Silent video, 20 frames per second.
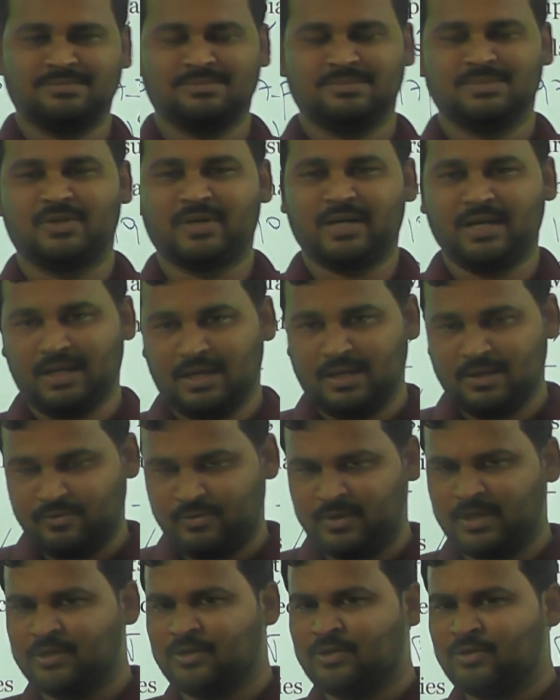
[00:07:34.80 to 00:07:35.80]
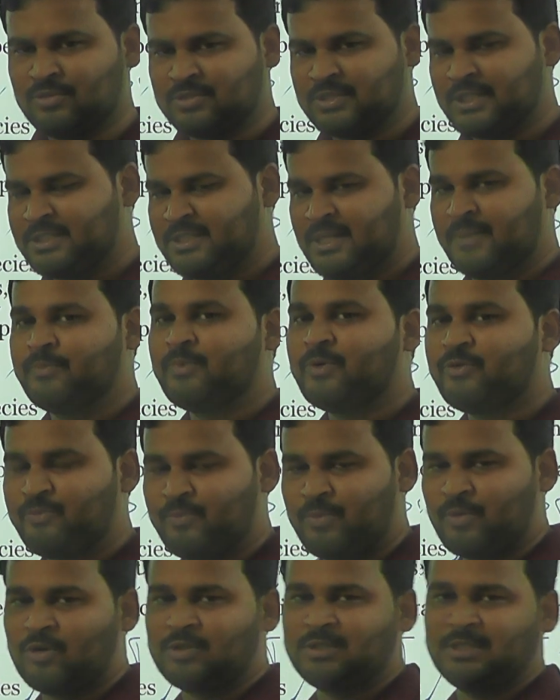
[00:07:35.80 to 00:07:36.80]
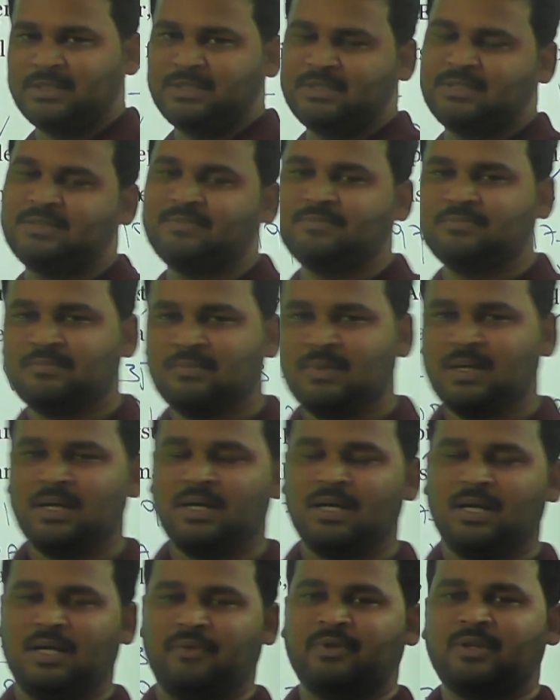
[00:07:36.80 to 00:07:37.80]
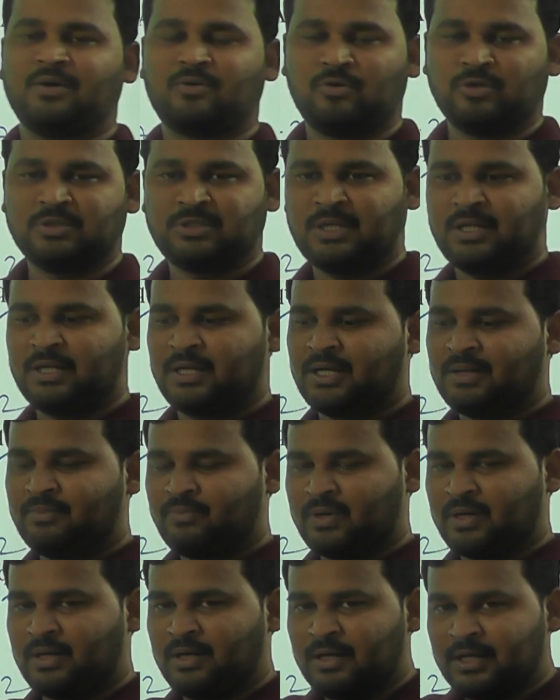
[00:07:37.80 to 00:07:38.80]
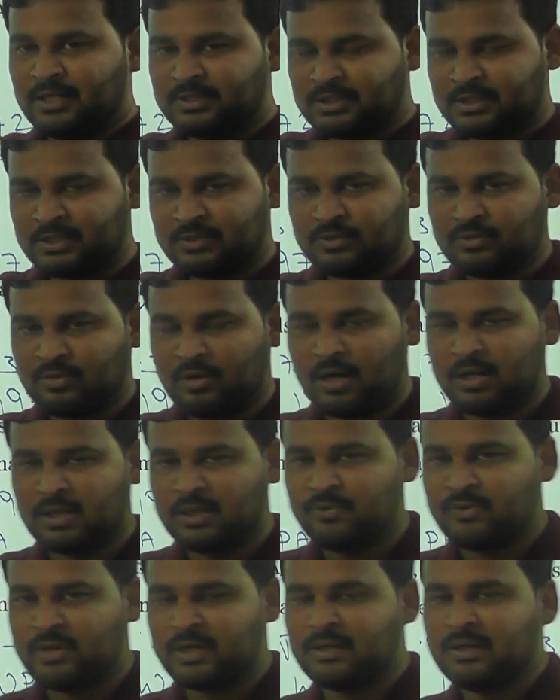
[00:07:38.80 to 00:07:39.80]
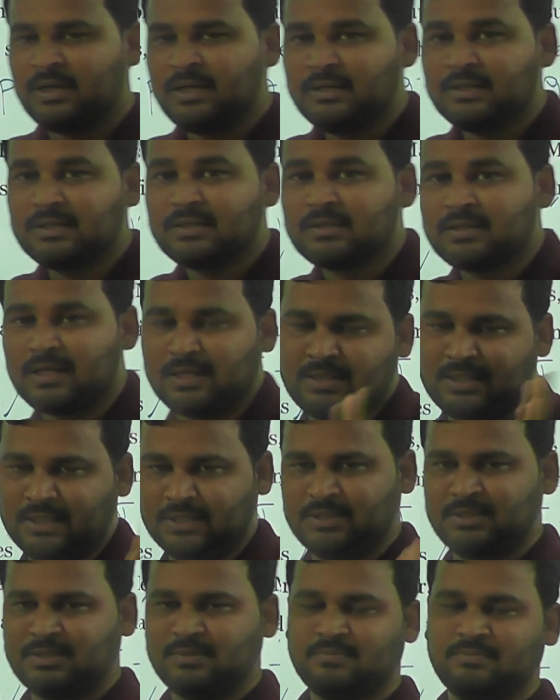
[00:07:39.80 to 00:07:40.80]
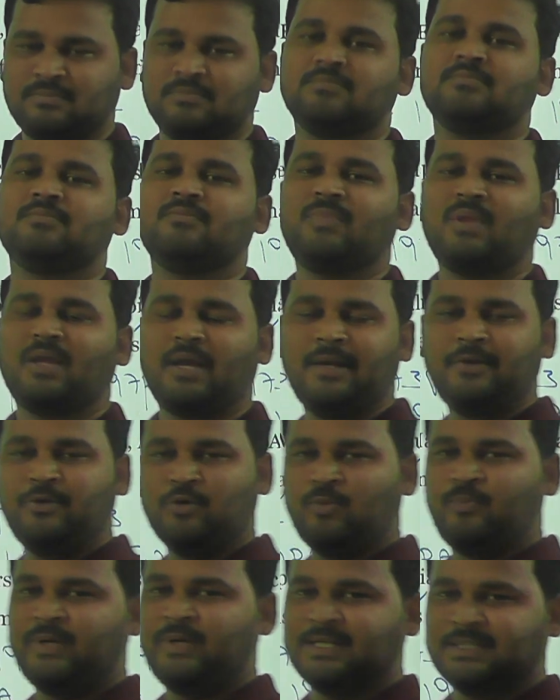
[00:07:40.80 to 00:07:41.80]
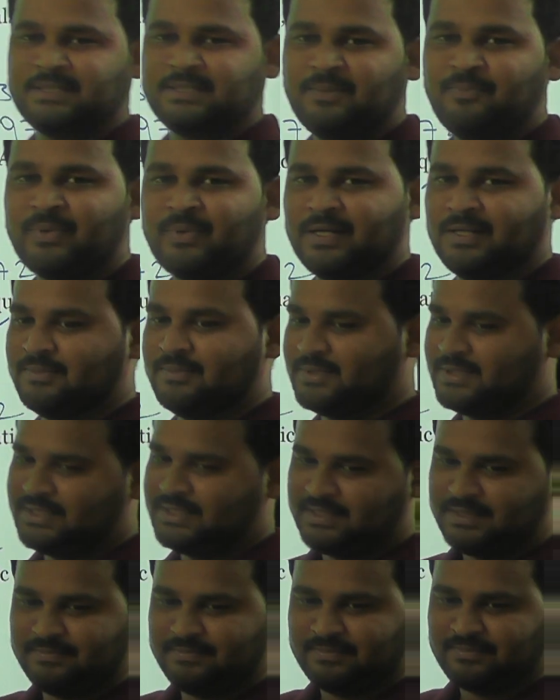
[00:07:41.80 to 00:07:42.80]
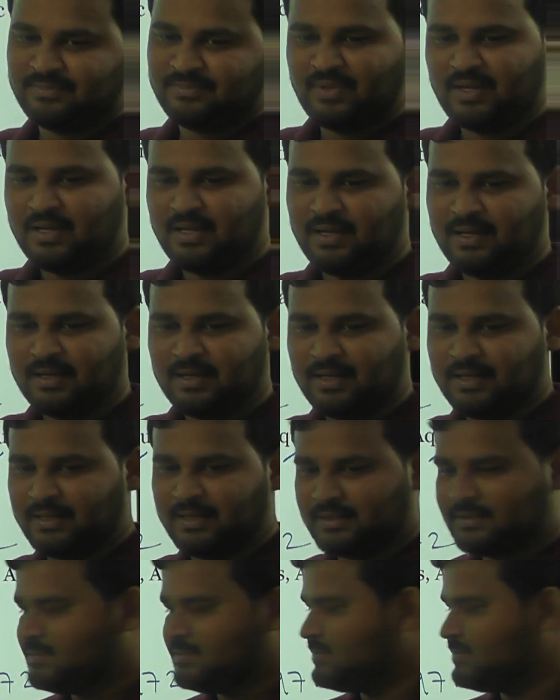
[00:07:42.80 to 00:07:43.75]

Okay, we had no such type of projects. When a question came related to olive ridley turtles in UPSC Prelims, clear.